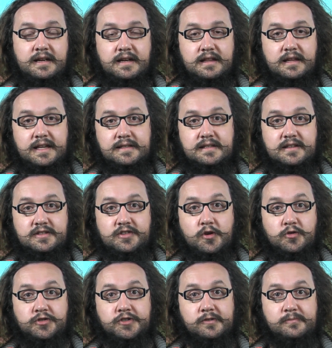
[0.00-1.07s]
links to
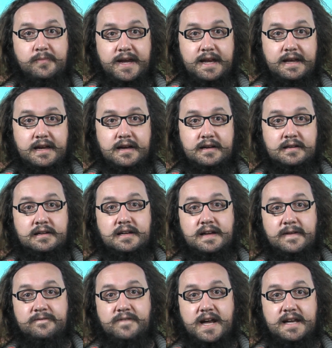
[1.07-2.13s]
social media,
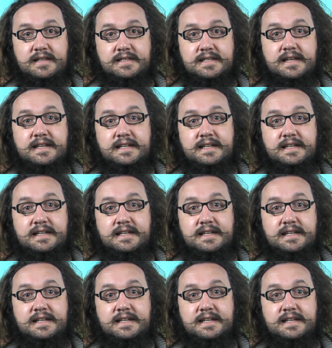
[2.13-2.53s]
events,